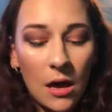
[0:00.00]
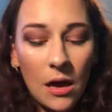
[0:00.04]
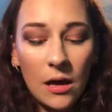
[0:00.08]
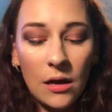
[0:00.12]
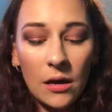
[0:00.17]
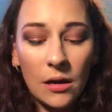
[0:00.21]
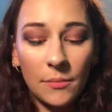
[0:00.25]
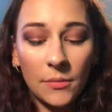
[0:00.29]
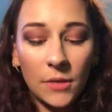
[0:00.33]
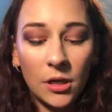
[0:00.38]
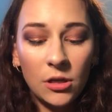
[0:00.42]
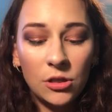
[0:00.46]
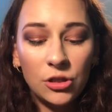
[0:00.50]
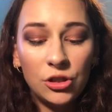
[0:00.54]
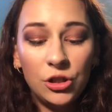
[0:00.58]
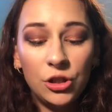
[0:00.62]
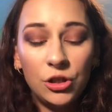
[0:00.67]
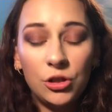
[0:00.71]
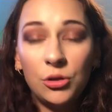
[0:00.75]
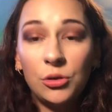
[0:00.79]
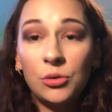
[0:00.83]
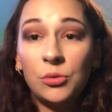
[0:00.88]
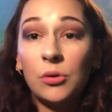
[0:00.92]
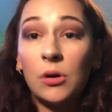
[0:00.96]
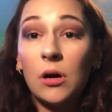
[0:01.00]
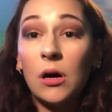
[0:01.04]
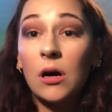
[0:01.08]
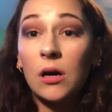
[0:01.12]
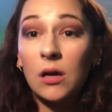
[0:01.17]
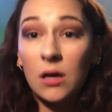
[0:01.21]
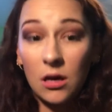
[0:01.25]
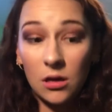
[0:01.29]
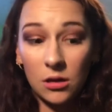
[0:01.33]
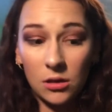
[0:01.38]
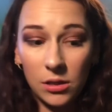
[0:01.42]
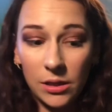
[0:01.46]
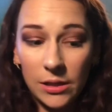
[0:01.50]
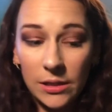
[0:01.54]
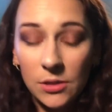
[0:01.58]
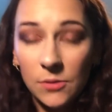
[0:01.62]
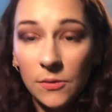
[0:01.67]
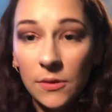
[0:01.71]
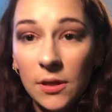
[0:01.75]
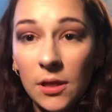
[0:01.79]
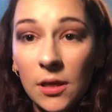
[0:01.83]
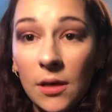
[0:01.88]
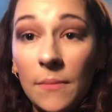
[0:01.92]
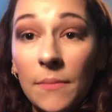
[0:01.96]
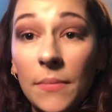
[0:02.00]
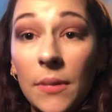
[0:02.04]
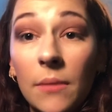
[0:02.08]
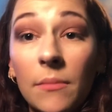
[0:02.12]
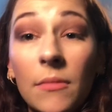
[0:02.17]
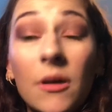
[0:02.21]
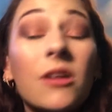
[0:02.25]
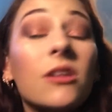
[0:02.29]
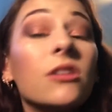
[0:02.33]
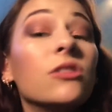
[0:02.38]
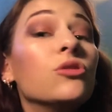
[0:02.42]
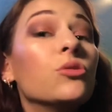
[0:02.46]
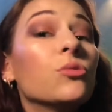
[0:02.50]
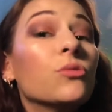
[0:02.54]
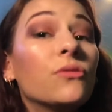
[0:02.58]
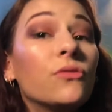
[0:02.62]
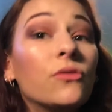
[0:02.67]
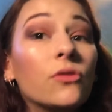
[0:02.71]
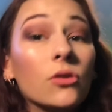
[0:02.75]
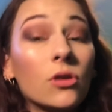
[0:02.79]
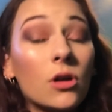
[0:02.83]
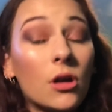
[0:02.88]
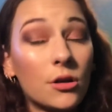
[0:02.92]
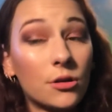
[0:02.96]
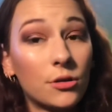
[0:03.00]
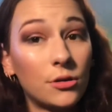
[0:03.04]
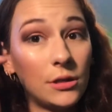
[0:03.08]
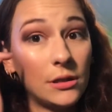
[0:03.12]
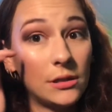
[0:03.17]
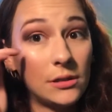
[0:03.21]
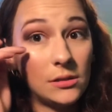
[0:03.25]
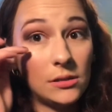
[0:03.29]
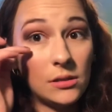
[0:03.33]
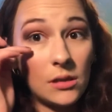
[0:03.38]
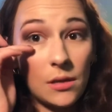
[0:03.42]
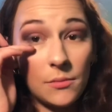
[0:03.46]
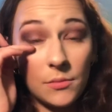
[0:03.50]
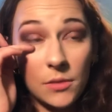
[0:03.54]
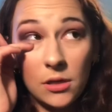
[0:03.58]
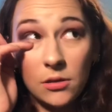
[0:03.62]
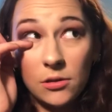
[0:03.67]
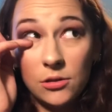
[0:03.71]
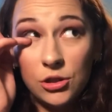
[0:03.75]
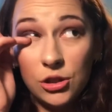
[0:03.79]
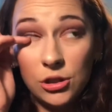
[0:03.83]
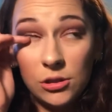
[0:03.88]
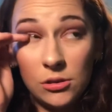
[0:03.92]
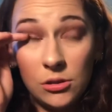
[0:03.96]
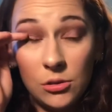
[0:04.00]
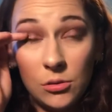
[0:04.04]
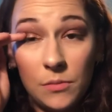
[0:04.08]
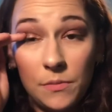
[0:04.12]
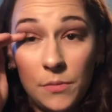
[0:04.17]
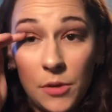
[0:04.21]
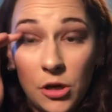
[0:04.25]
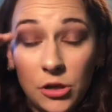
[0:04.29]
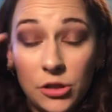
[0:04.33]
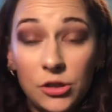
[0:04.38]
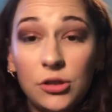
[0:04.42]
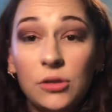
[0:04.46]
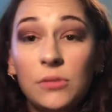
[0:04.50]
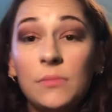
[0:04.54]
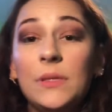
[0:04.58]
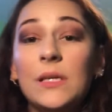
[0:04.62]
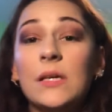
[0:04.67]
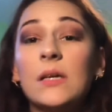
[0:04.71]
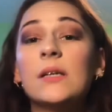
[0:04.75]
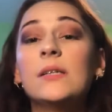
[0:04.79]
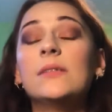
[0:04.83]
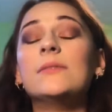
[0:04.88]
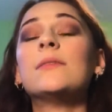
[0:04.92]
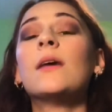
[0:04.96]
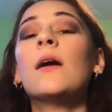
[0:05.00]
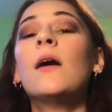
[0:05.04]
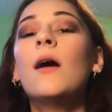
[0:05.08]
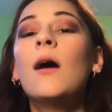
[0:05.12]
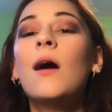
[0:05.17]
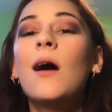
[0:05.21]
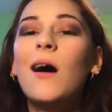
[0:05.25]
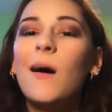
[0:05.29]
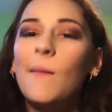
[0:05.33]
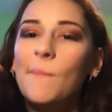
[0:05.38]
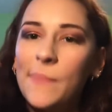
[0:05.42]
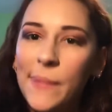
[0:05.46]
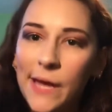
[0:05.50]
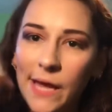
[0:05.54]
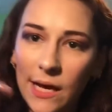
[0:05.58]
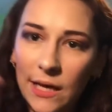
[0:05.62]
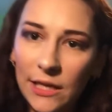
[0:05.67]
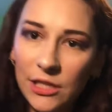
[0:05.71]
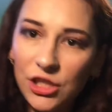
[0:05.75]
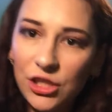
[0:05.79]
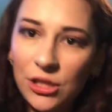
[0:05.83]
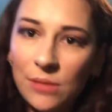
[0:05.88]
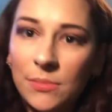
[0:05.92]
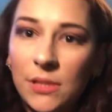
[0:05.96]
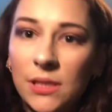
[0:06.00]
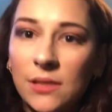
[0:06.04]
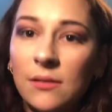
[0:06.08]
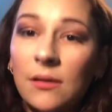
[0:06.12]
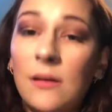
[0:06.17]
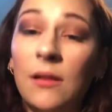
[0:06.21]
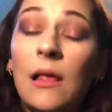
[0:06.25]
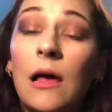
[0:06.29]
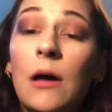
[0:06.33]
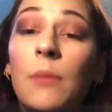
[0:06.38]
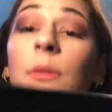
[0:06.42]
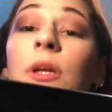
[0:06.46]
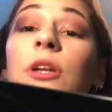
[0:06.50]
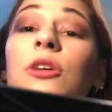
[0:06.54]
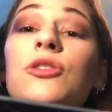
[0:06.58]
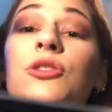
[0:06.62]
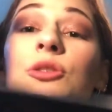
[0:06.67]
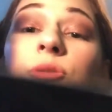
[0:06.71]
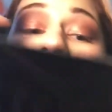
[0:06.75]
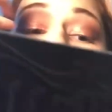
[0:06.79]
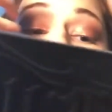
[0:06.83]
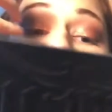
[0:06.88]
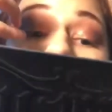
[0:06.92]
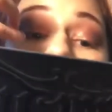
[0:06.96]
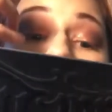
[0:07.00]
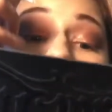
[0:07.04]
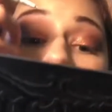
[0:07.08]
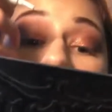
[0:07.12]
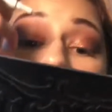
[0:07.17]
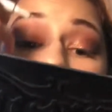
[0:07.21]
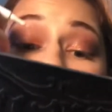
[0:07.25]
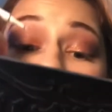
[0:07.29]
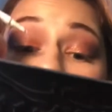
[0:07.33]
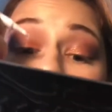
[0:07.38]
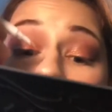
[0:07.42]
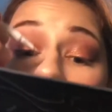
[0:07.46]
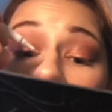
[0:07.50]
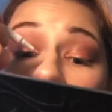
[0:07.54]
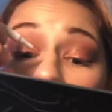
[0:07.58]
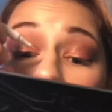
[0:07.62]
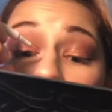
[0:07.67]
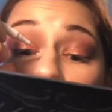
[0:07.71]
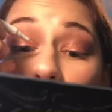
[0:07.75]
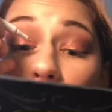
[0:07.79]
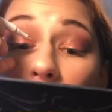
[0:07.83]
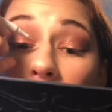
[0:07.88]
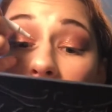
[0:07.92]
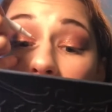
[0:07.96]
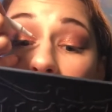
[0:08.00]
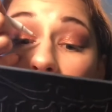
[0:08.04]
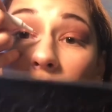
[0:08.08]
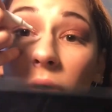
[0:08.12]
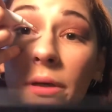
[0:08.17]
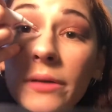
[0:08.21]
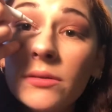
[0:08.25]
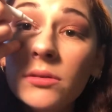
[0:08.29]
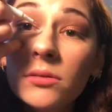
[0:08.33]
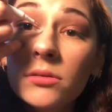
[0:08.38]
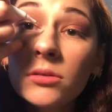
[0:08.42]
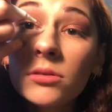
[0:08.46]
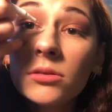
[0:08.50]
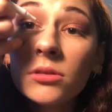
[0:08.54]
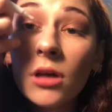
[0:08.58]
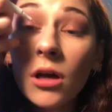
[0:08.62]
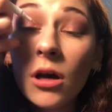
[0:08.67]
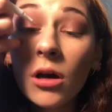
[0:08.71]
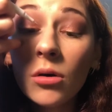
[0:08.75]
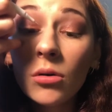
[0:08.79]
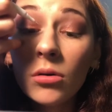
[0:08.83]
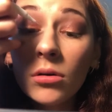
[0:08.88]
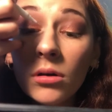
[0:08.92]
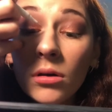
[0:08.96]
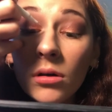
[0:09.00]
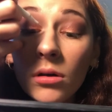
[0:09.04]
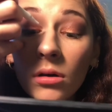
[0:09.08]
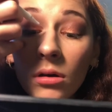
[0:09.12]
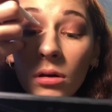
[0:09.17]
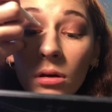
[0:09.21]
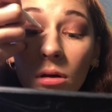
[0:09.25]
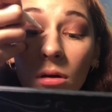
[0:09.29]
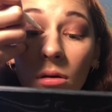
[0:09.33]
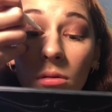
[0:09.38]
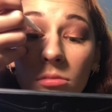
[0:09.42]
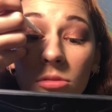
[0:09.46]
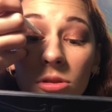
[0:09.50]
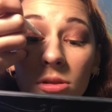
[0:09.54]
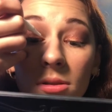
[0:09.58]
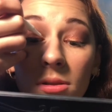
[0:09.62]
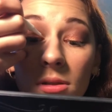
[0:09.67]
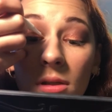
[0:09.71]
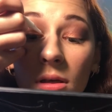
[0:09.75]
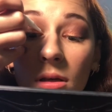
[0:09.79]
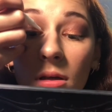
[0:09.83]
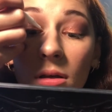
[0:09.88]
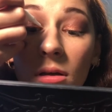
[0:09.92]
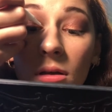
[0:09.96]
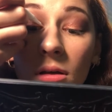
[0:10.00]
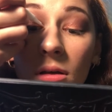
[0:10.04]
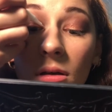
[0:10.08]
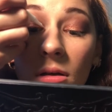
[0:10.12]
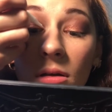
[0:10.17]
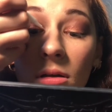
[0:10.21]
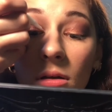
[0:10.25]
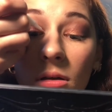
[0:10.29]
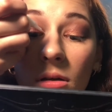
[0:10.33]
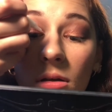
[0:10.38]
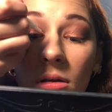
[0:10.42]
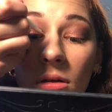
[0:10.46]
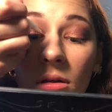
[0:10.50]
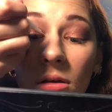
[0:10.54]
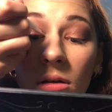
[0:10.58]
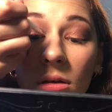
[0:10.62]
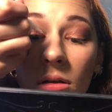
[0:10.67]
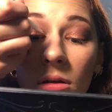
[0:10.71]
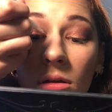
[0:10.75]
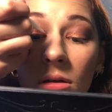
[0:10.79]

And I'm gonna do a cut crease with it, but I'm not gonna do a full cut crease. I'm gonna just do a partial because my eye shape doesn't allow me to do a normal one. So I'm just taking it in.